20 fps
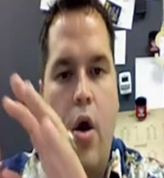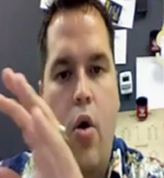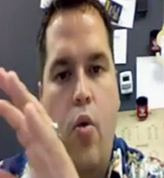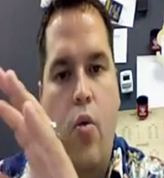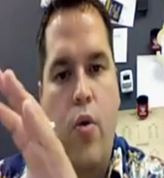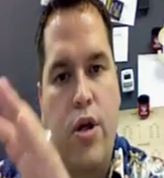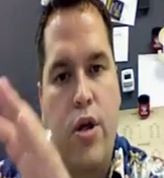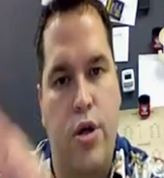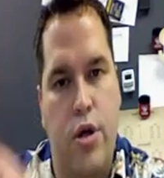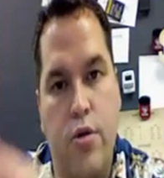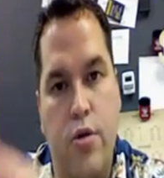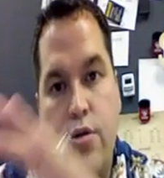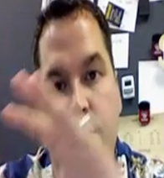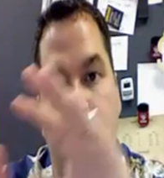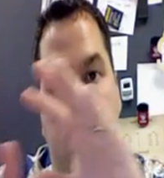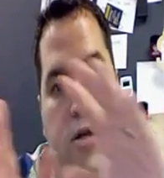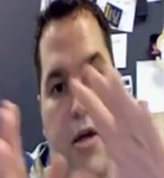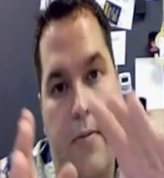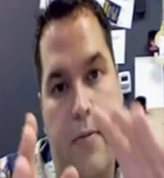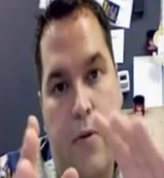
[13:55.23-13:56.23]
we use
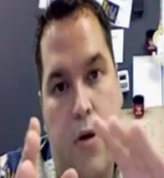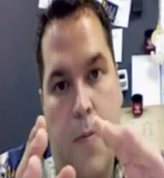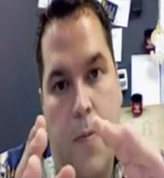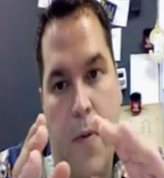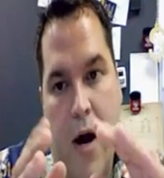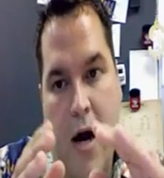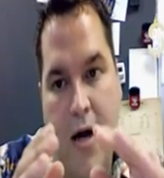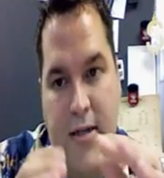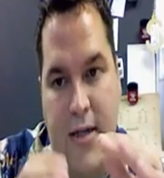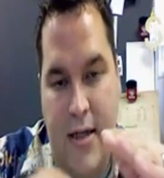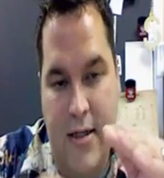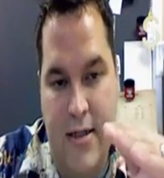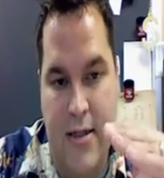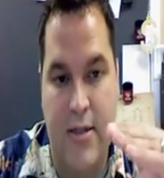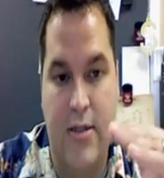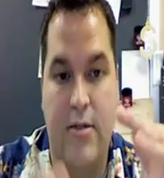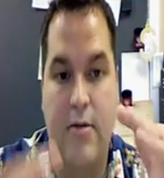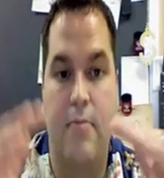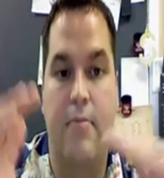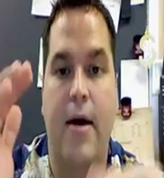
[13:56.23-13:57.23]
those chemical
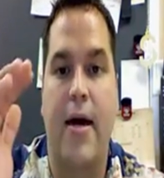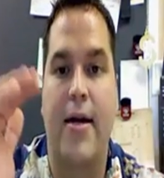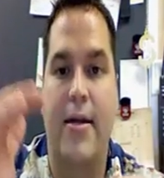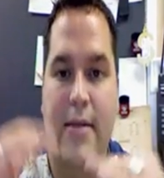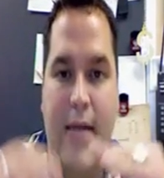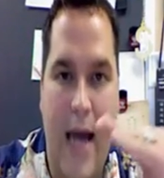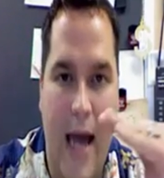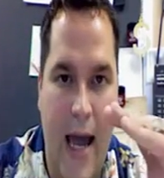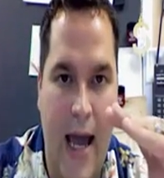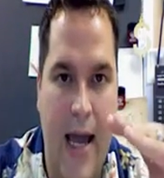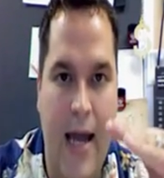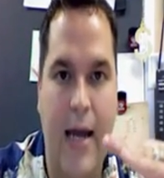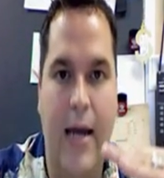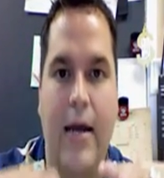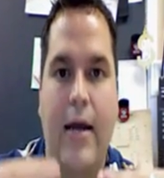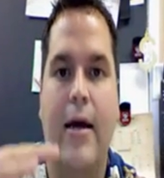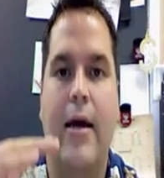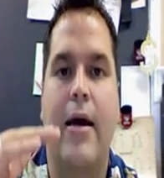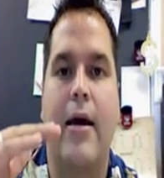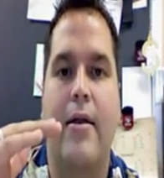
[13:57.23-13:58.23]
processes to maintain
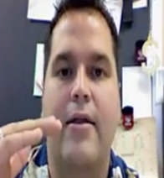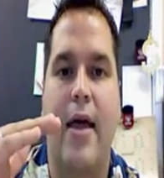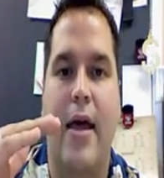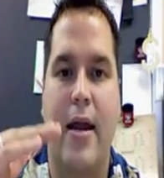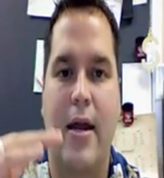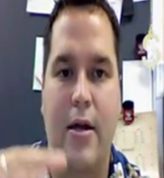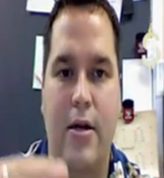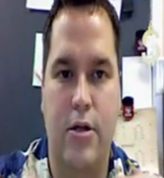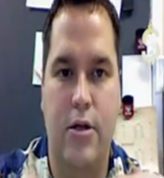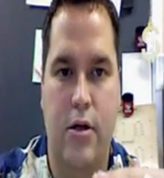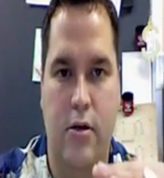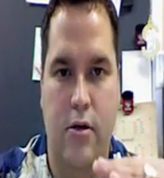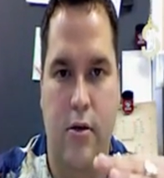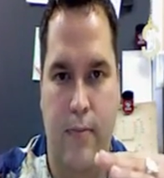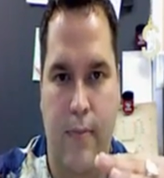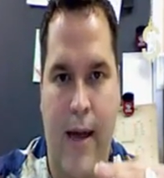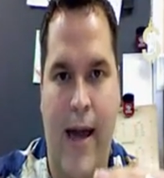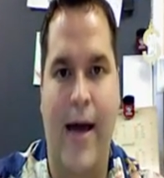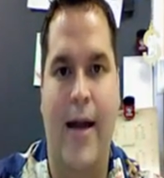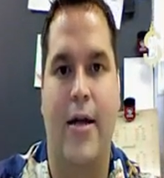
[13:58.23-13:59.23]
that internal
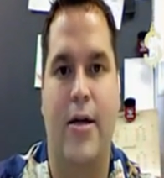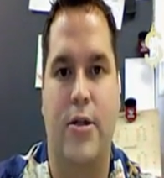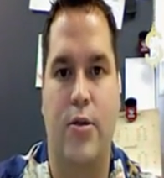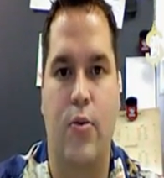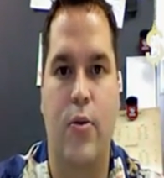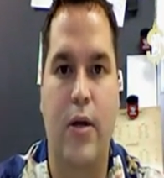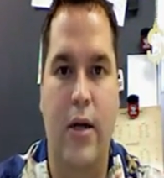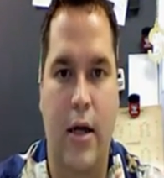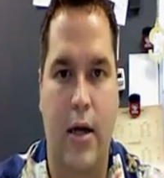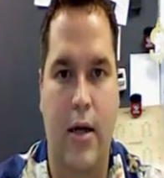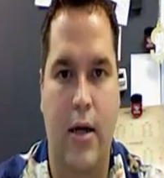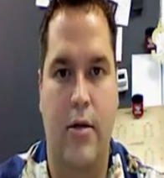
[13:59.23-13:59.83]
balance we need to